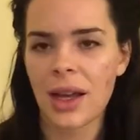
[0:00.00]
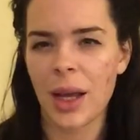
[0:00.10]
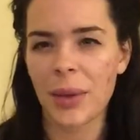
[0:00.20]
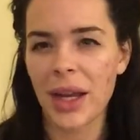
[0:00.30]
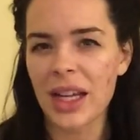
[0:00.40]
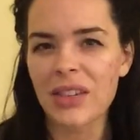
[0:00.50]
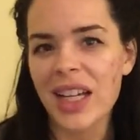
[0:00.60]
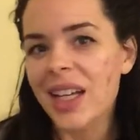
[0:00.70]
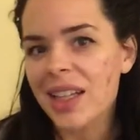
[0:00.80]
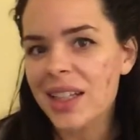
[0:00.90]
I'm kind of a
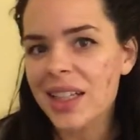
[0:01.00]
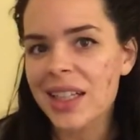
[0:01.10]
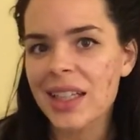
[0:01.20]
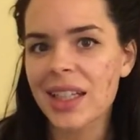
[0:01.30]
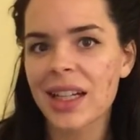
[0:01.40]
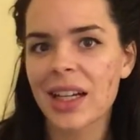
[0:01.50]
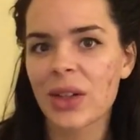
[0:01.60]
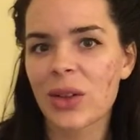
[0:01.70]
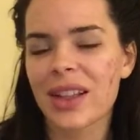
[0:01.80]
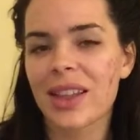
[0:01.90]
health nut and I
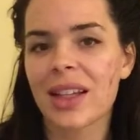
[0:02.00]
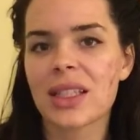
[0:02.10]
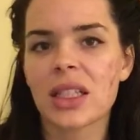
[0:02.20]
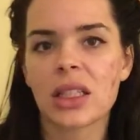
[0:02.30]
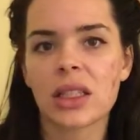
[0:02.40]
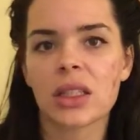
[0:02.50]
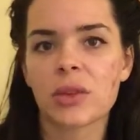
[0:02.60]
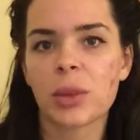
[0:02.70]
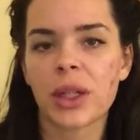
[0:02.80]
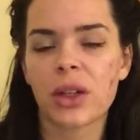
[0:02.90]
don't like the idea
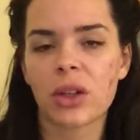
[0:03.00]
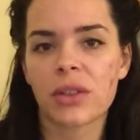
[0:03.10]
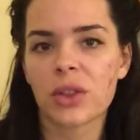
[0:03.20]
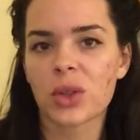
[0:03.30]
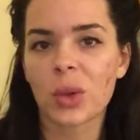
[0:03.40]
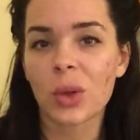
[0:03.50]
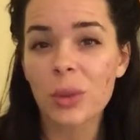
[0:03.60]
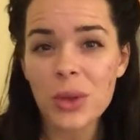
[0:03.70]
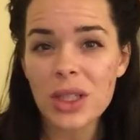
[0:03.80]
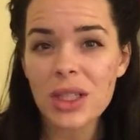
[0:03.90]
of putting artificial
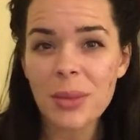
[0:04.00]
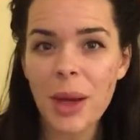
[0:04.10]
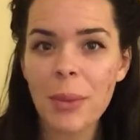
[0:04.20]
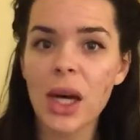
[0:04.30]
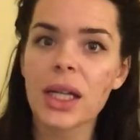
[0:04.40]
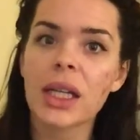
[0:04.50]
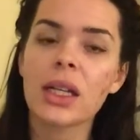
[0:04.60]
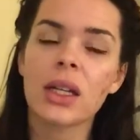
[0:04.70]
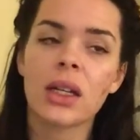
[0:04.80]
hormones into my body.